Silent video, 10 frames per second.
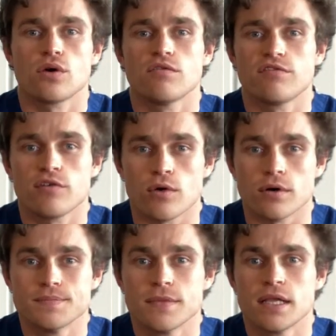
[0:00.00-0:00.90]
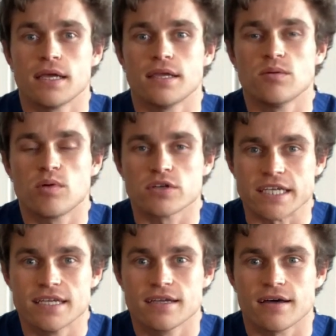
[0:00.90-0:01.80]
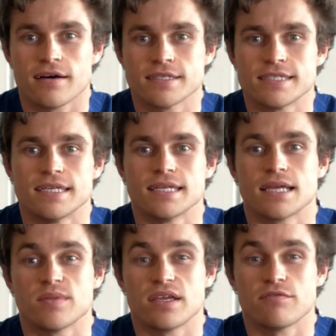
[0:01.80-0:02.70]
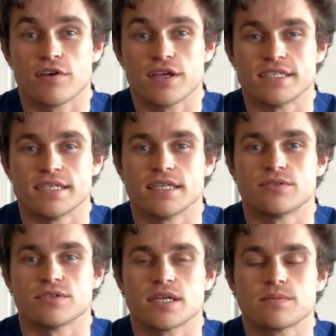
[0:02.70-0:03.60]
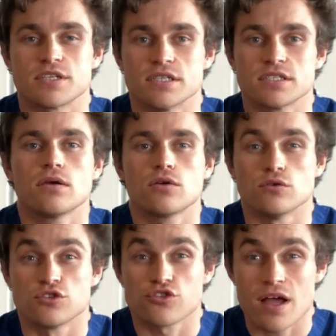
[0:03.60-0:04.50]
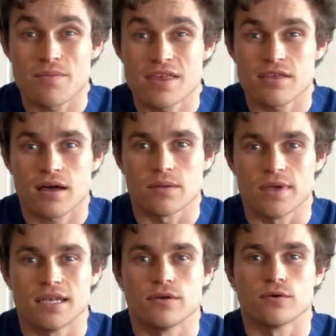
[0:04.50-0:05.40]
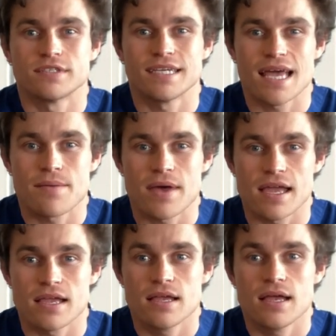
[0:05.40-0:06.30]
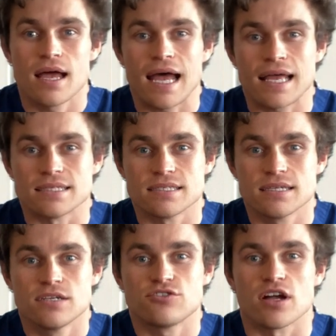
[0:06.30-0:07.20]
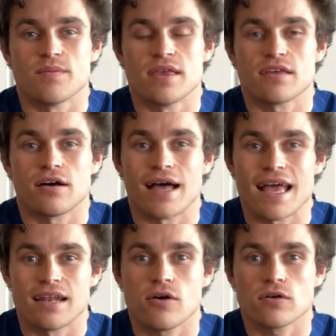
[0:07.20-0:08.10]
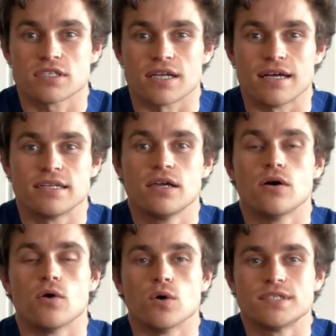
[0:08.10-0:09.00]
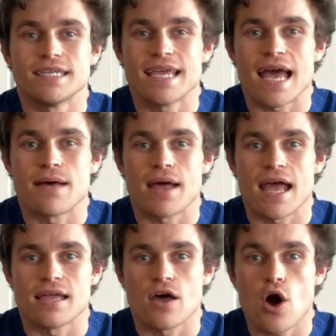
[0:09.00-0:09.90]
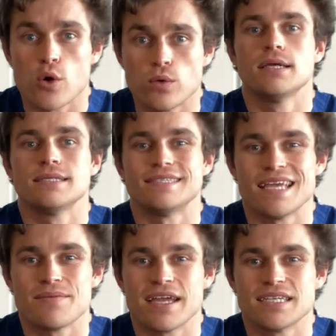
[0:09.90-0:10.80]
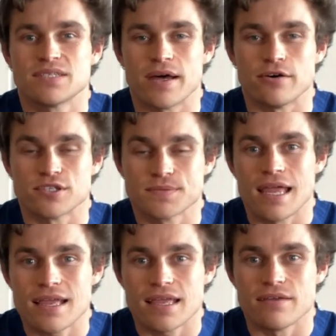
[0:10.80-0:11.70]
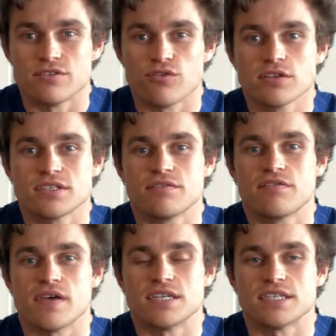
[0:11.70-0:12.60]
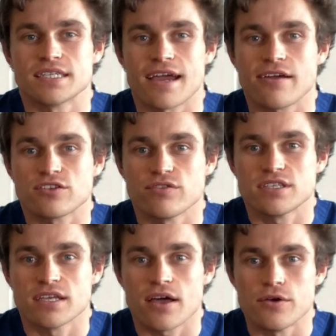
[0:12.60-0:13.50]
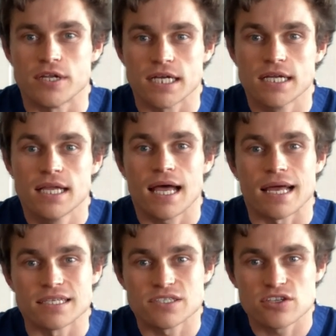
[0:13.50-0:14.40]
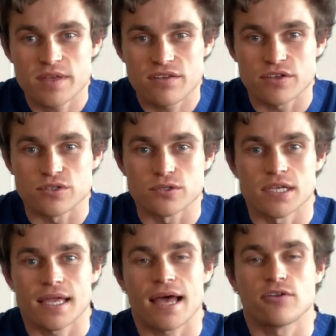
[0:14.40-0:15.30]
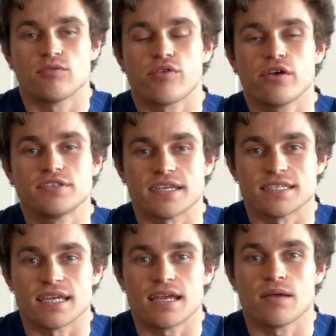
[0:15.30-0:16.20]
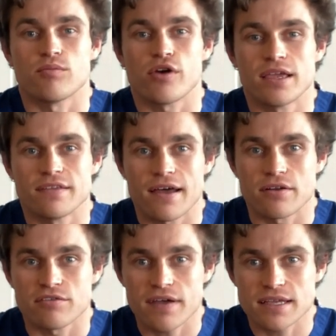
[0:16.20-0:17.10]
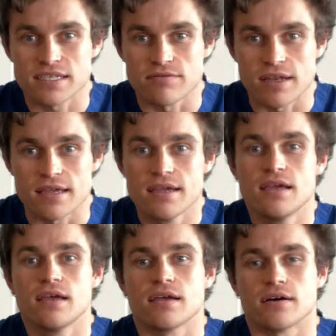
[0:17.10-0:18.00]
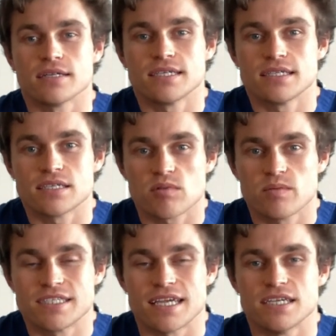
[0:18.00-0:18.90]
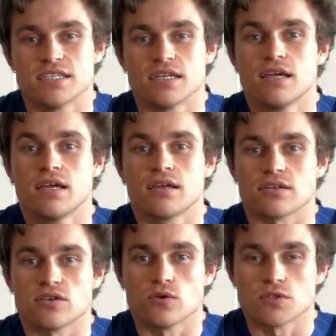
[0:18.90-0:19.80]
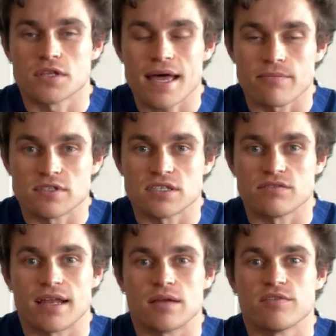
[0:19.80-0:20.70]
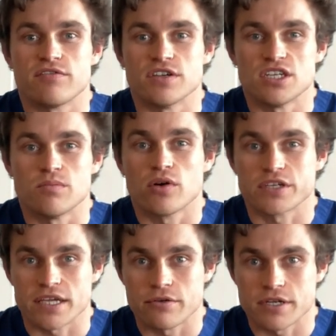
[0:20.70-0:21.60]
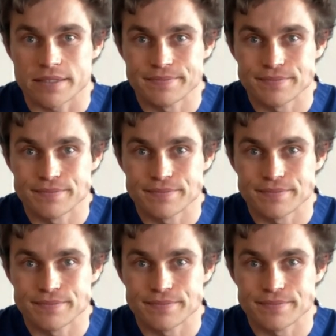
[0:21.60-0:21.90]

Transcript: 4. In the body, carnitine can be converted into a substance called trimethylamine or TMA and trimethyl N-oxide or TMAO. TMA smells. It gives rotting fish its characteristic odour, and in some individuals that cannot process it and break it down effectively, carnitine supplementation can cause them to develop a fishy body odour.